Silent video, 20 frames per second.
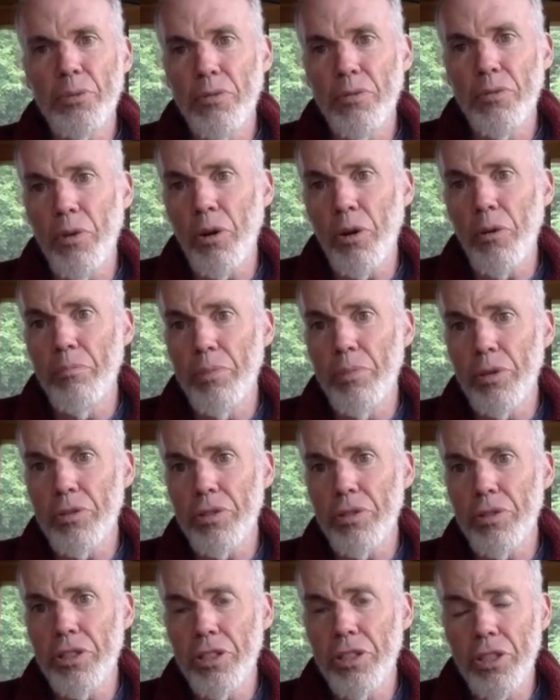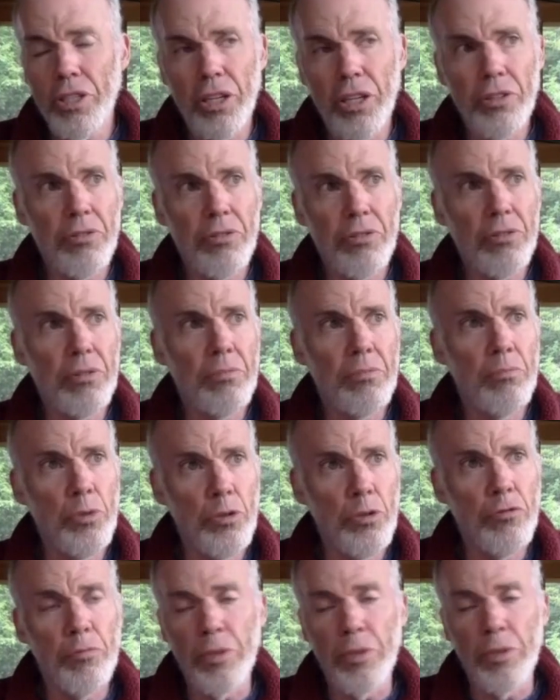we've all built together a
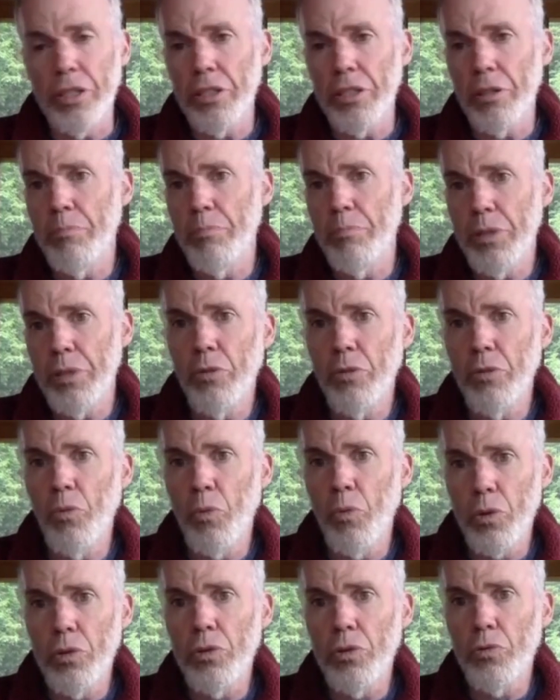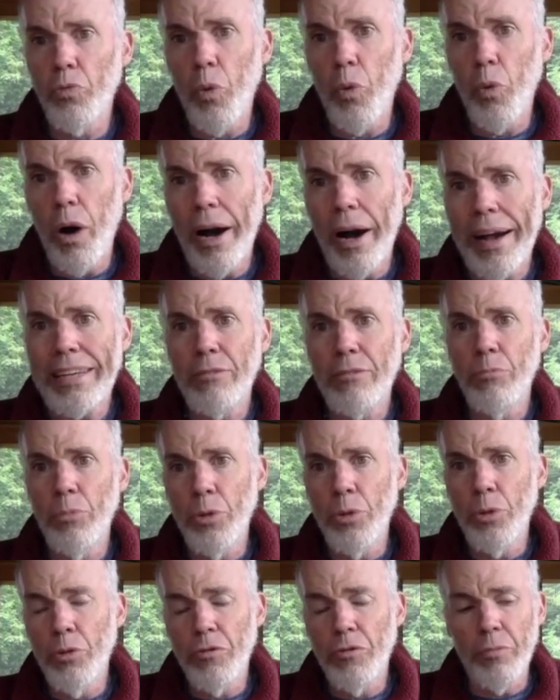movement, a big worldwide
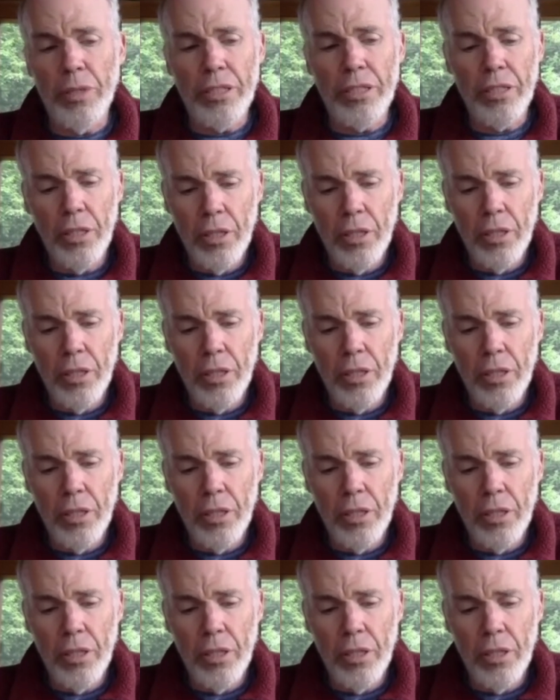movement,